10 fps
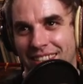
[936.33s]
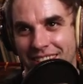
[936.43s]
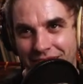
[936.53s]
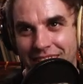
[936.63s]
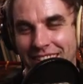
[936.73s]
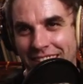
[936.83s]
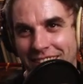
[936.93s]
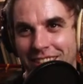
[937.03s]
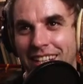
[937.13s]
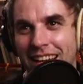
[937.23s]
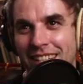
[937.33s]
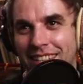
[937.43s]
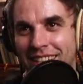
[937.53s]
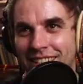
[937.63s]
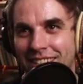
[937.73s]
So this is your
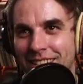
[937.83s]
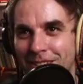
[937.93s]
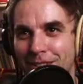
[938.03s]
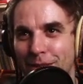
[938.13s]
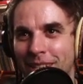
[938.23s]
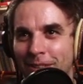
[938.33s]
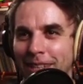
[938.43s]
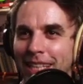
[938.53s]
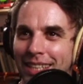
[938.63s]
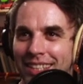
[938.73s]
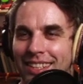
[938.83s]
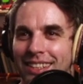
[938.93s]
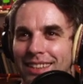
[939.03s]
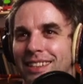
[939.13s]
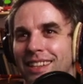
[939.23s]
last chance to do something with
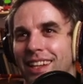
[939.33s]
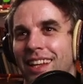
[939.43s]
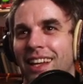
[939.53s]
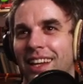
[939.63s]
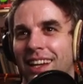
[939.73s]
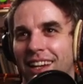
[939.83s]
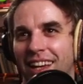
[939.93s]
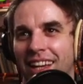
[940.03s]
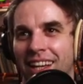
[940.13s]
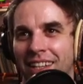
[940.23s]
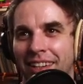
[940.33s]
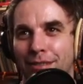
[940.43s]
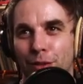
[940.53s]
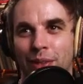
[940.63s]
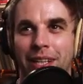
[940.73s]
this, and you
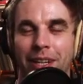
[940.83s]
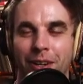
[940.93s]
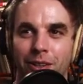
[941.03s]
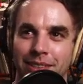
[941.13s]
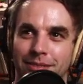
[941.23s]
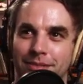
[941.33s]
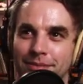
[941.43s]
have to play a Ko.